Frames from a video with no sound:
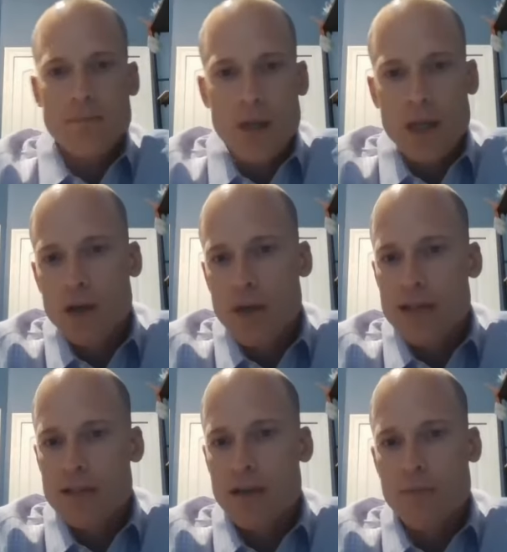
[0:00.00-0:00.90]

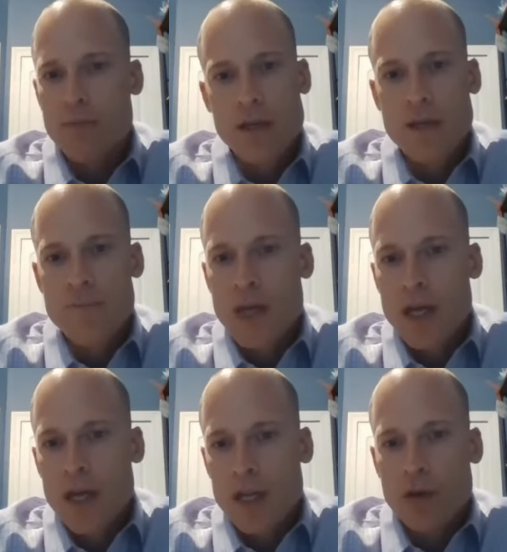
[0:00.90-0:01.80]
that's going to be,
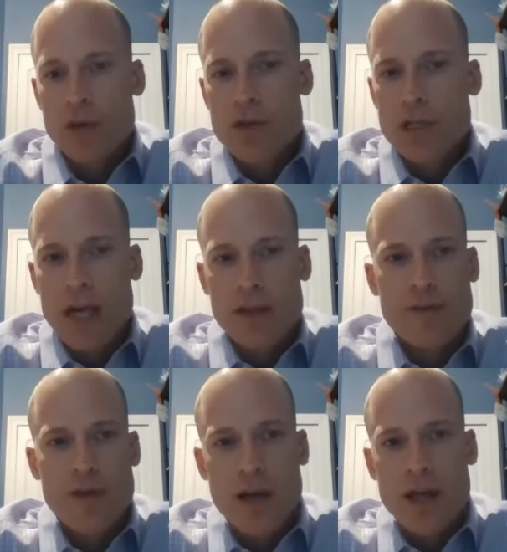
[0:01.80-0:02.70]
usually on the
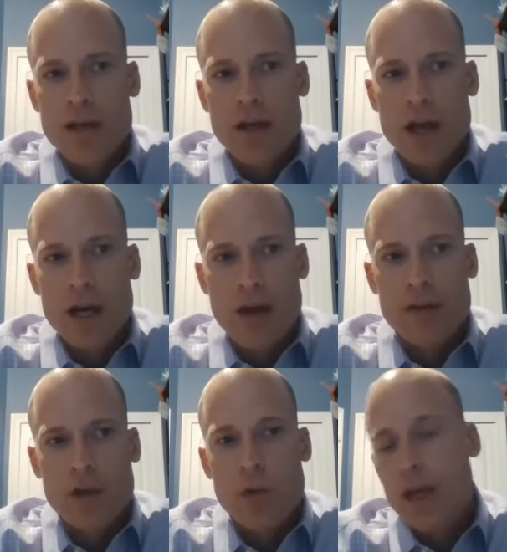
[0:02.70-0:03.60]
front end or on
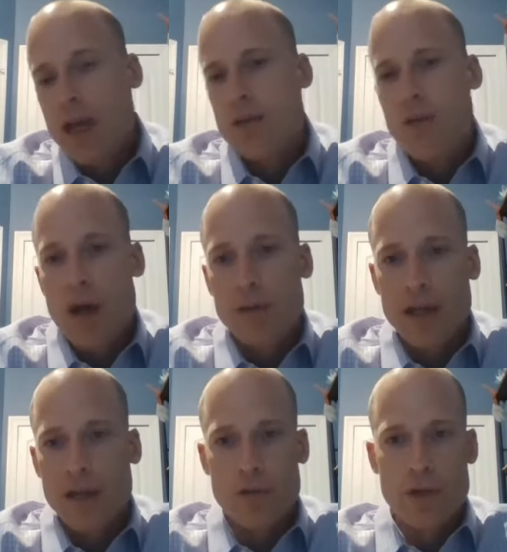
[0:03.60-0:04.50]
the quick end, probably
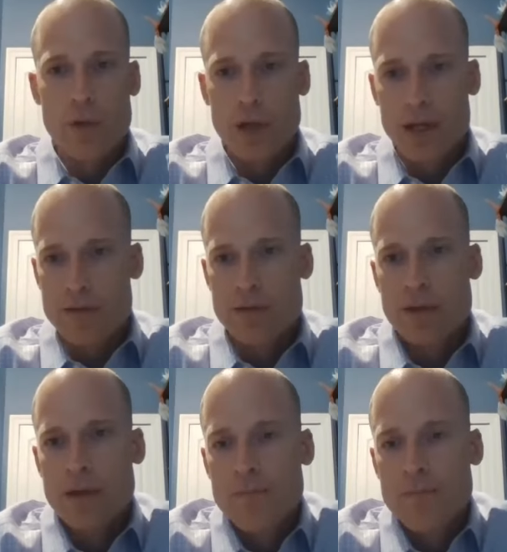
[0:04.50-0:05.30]
like 3 weeks